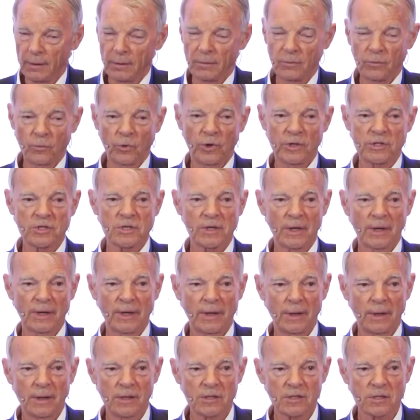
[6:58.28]
once
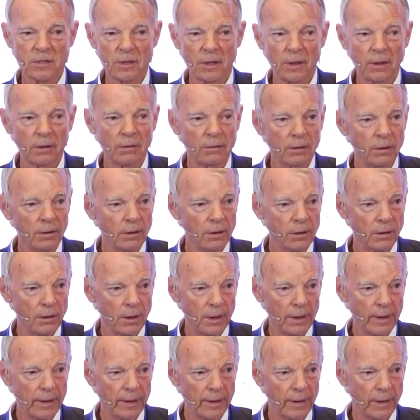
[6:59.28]
again, it's
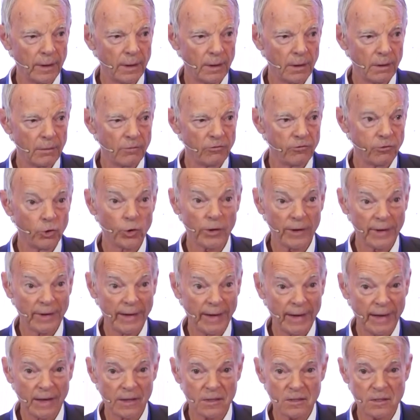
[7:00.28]
a
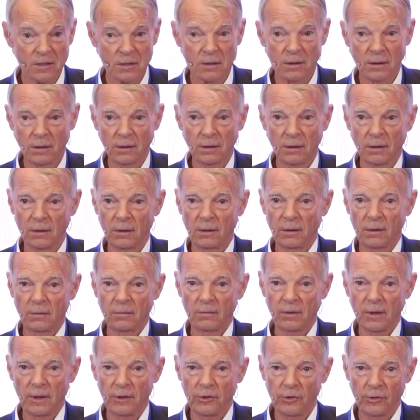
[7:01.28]
forecast
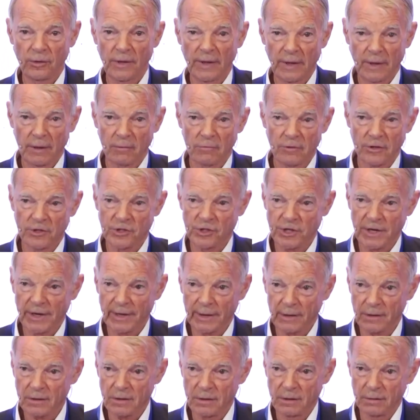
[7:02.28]
that you can't
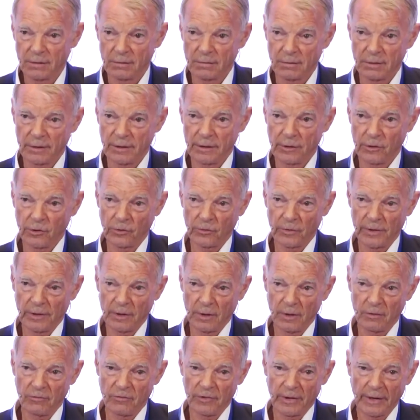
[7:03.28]
reject,
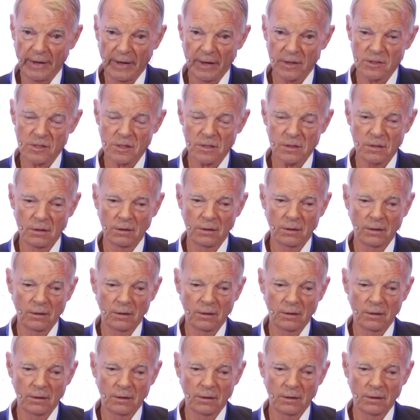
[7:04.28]
in advance.